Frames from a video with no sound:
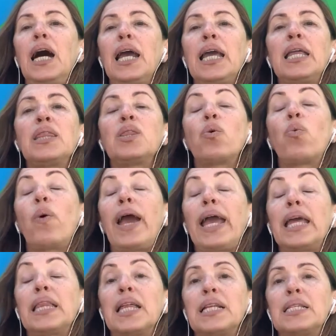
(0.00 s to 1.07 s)
in the
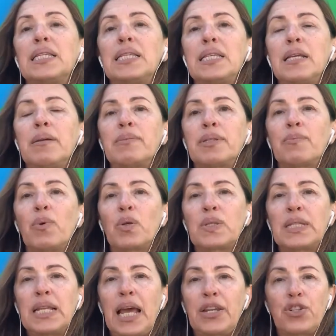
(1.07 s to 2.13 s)
way that seemed most
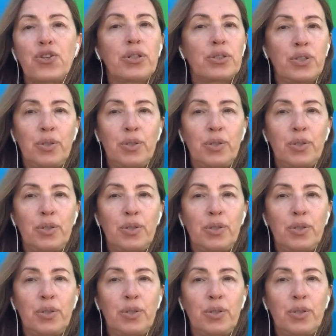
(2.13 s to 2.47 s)
natural to